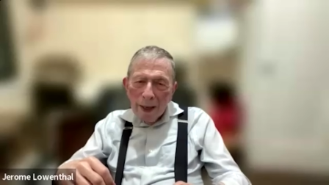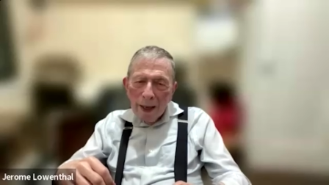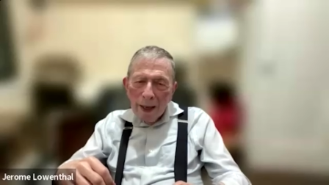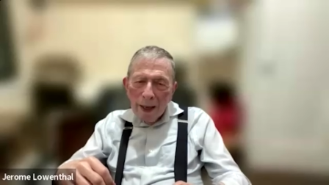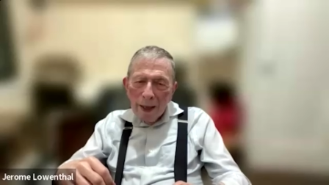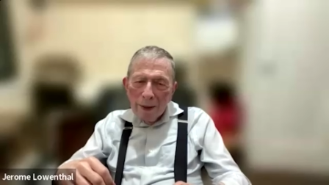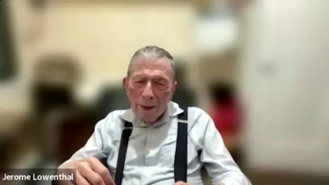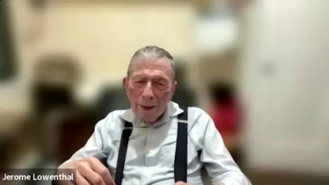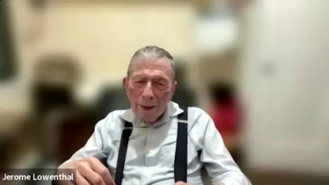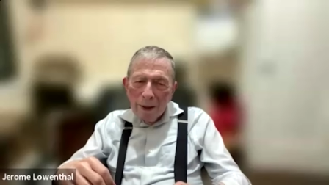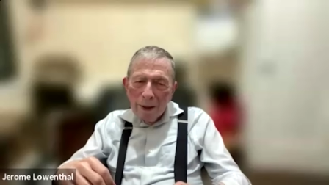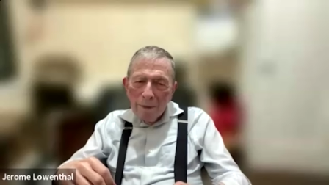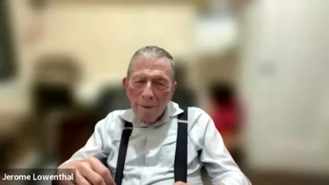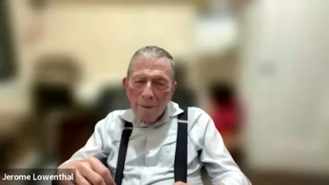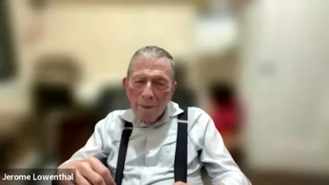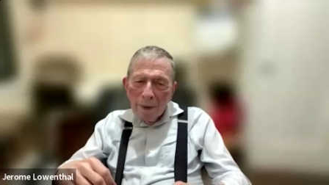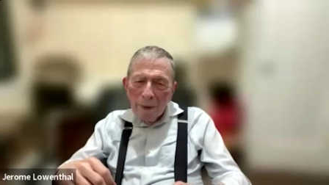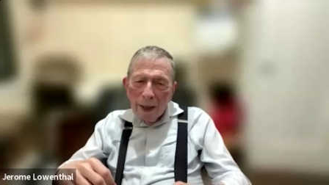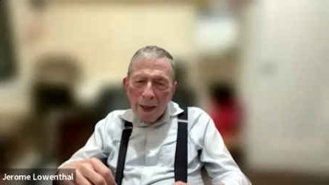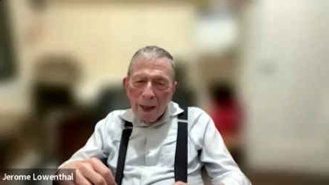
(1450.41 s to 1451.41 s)
And
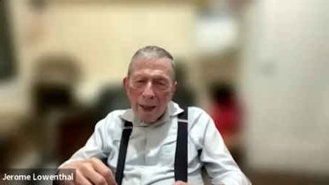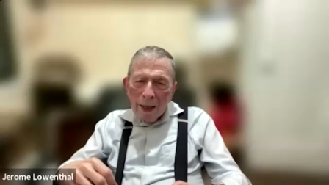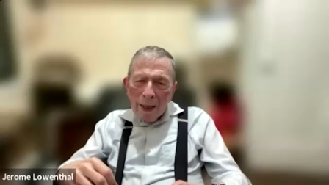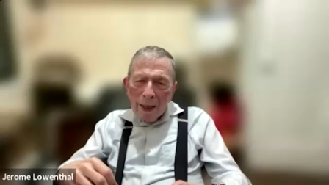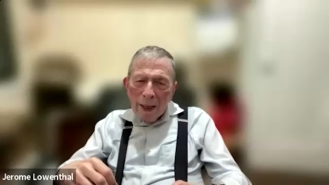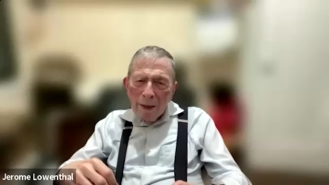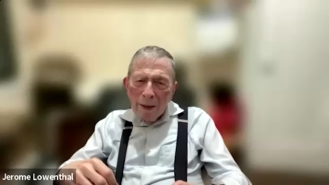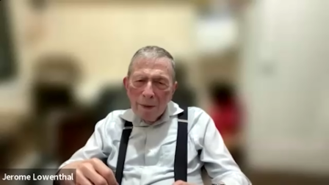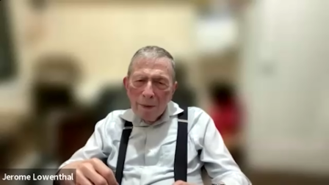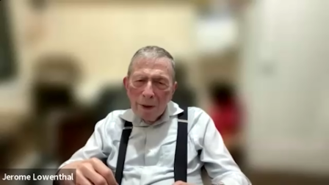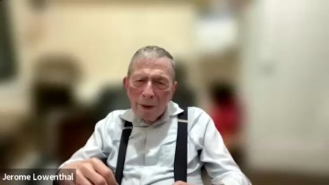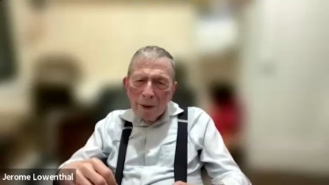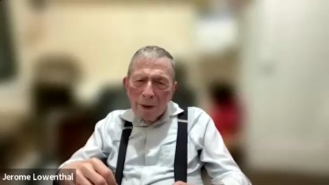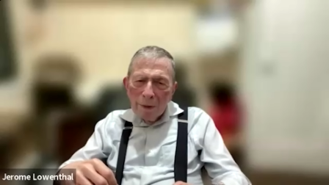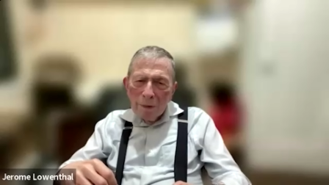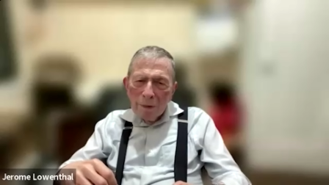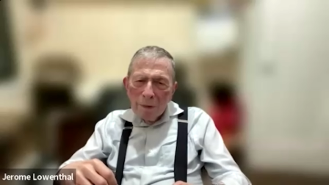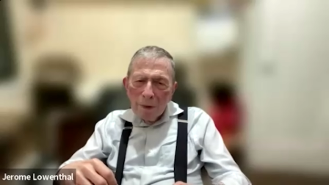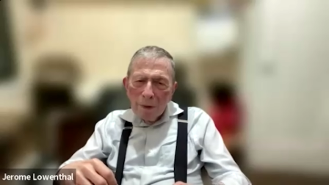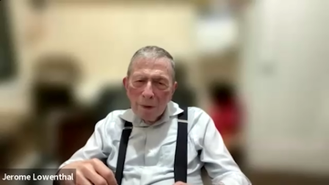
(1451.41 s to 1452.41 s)
he was,
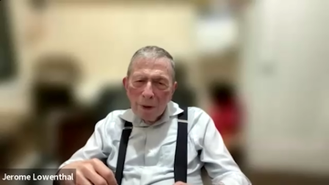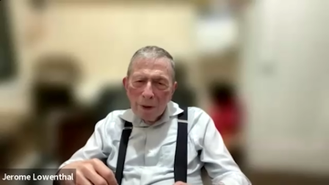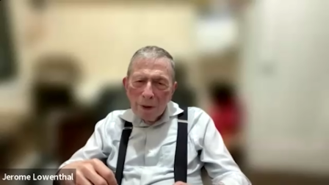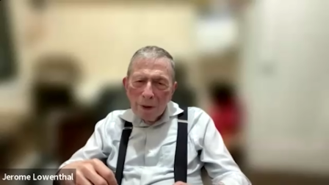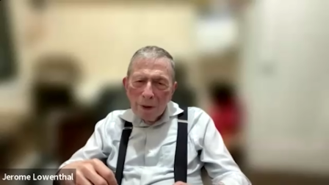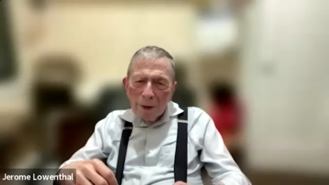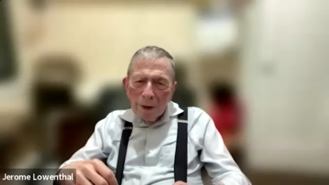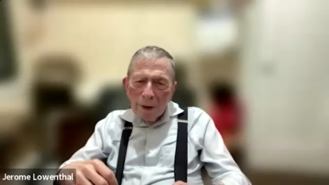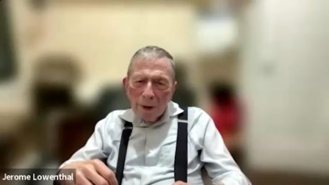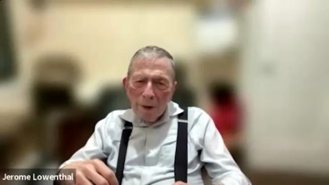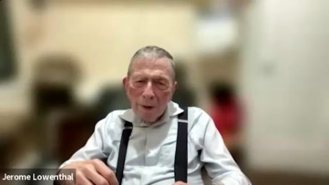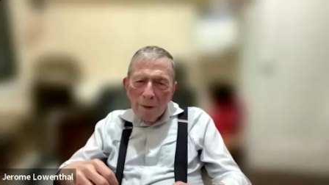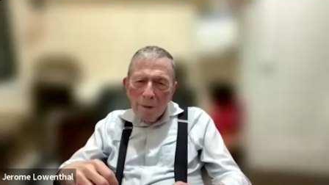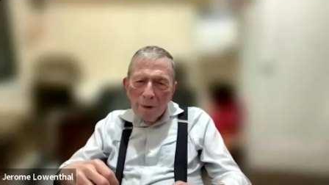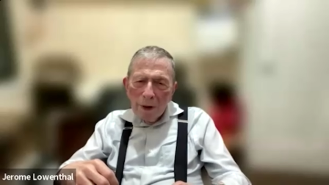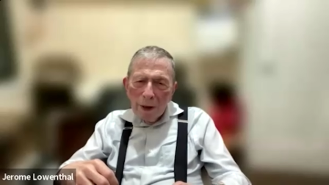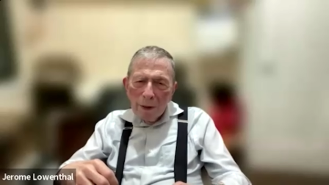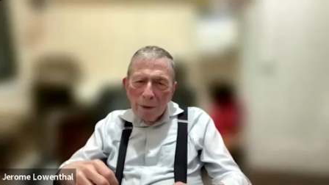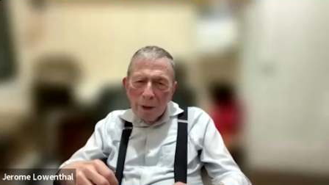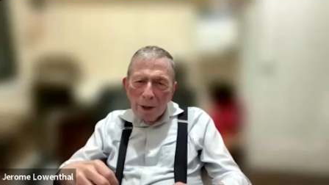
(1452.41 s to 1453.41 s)
of course,
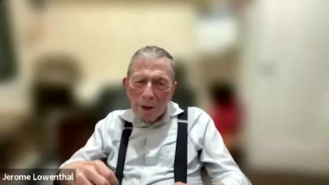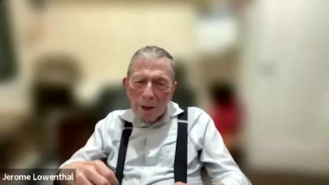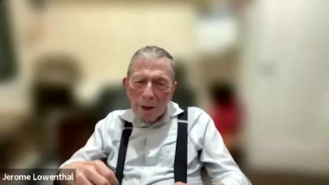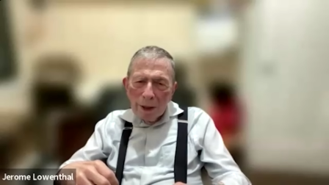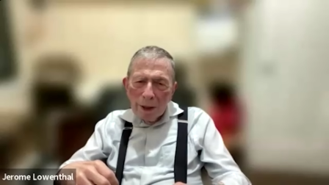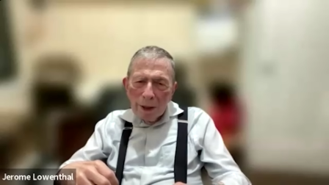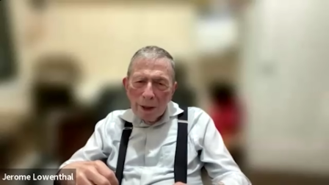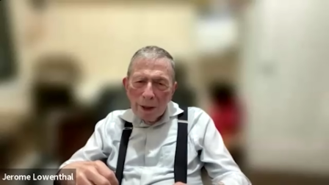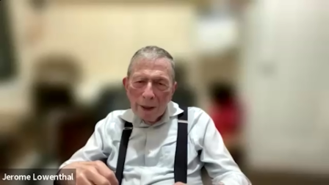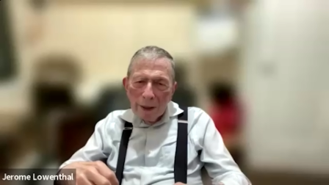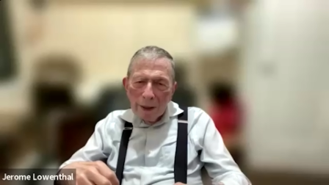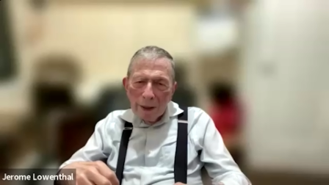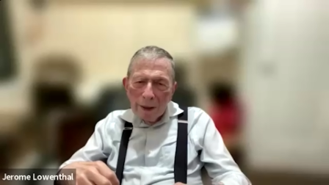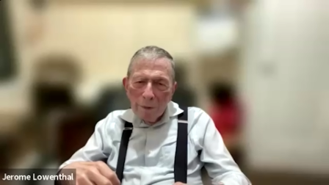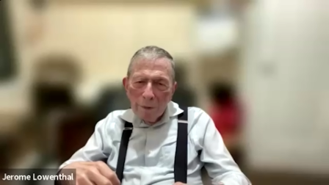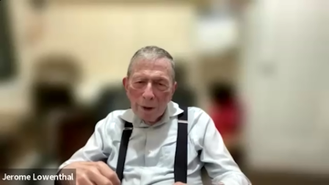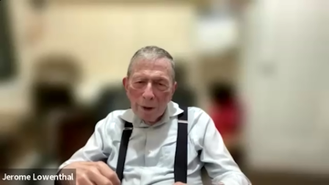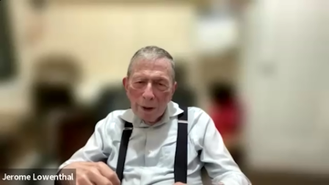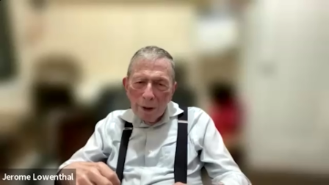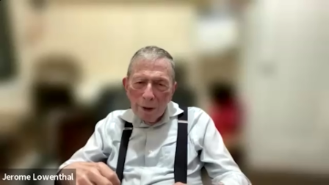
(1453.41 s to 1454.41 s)
famously
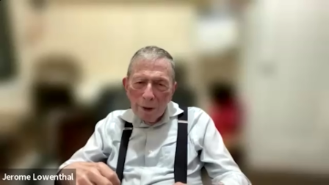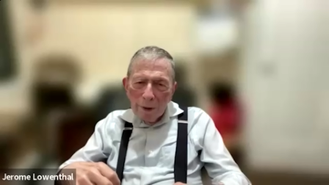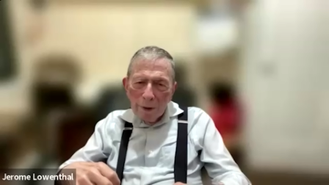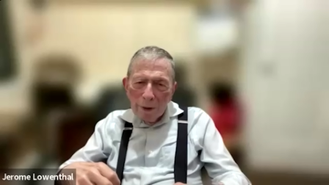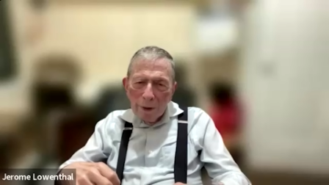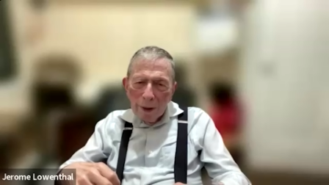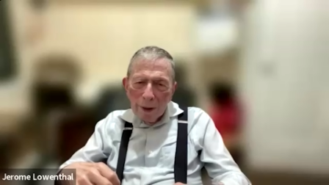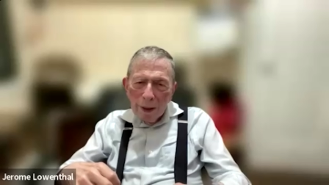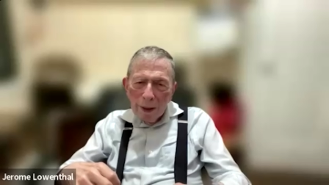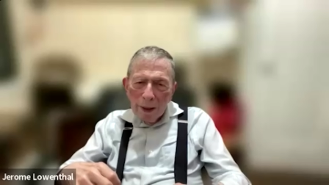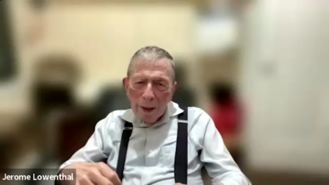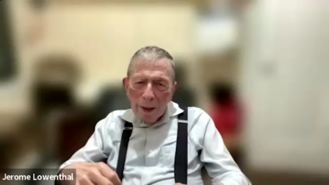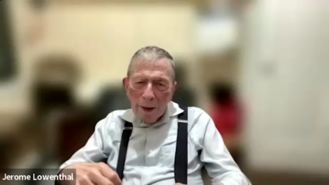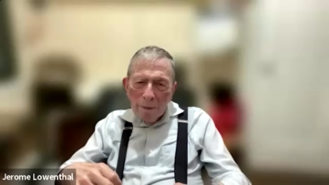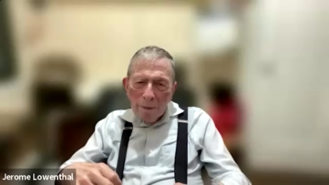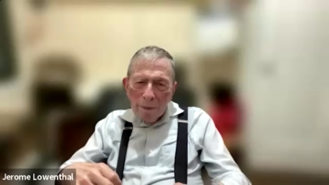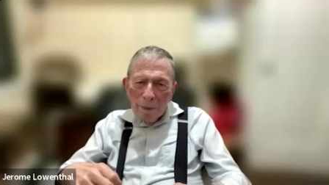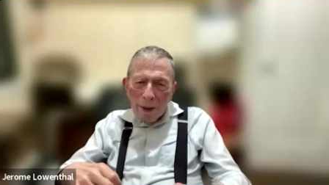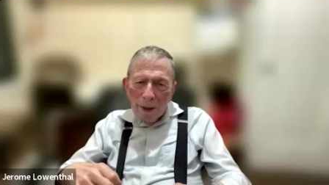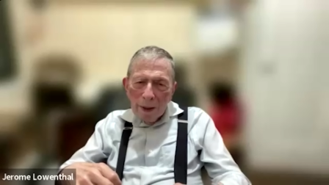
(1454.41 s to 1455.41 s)
difficult,
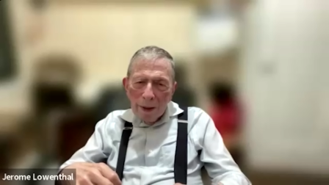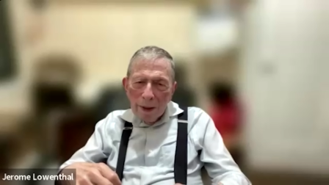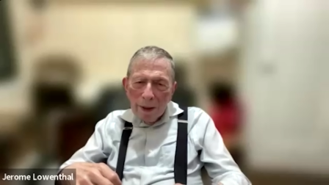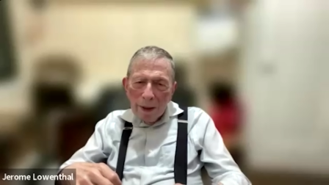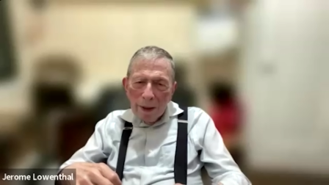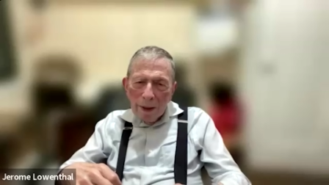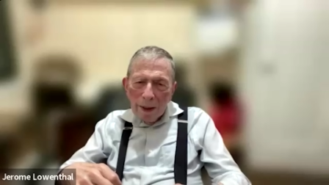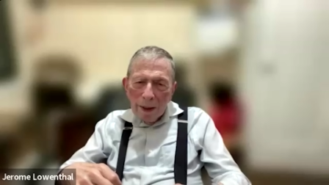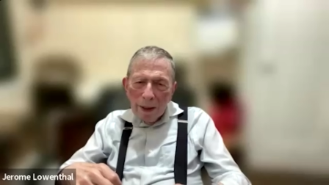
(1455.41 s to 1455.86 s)
but